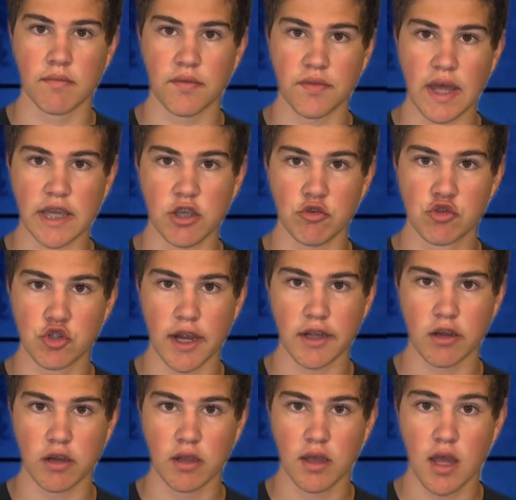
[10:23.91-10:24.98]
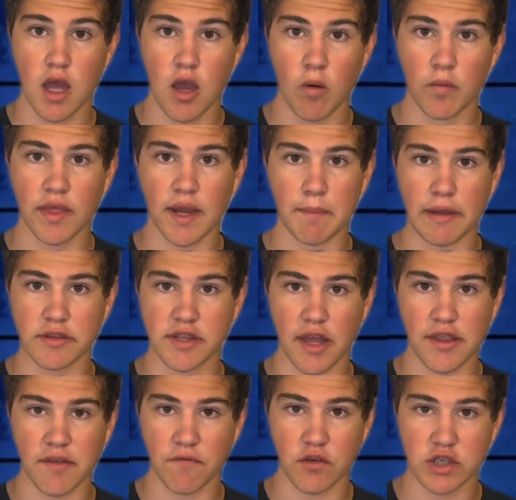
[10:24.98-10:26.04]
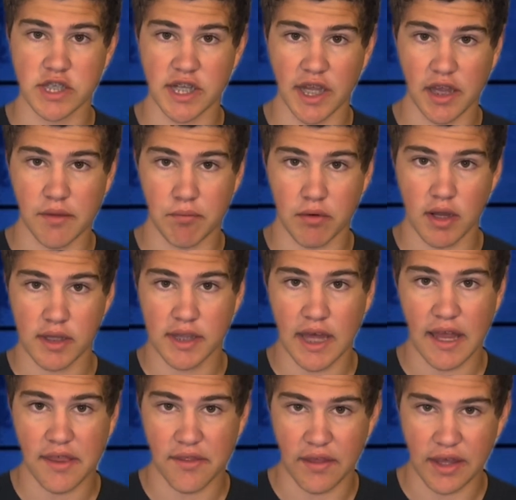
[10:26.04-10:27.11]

Thank you, Striker. Well, that about does it for tonight's broadcast.